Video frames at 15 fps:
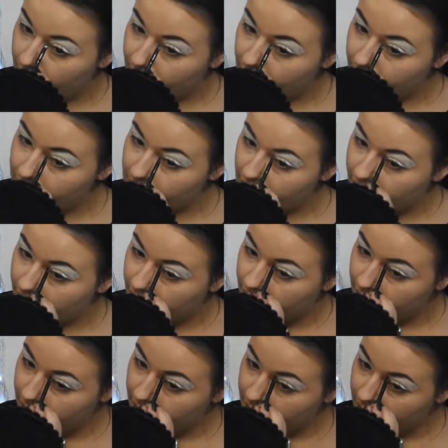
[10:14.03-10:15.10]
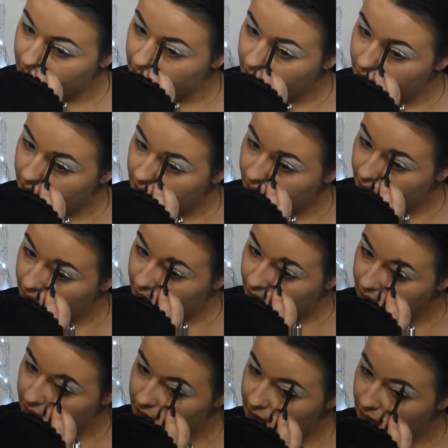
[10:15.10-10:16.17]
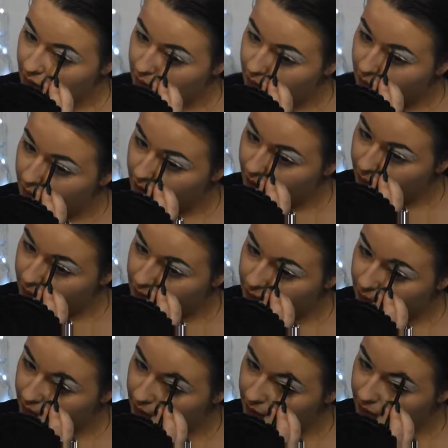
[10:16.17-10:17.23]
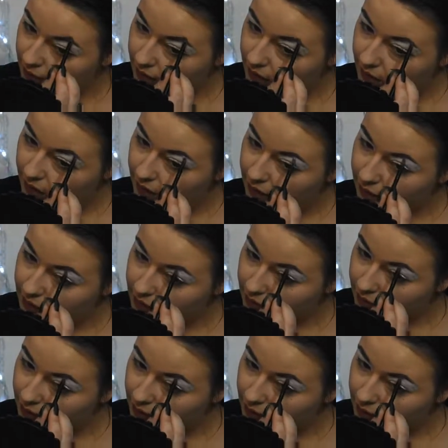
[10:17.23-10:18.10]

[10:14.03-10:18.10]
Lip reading: from each other. So it was really, really, it was really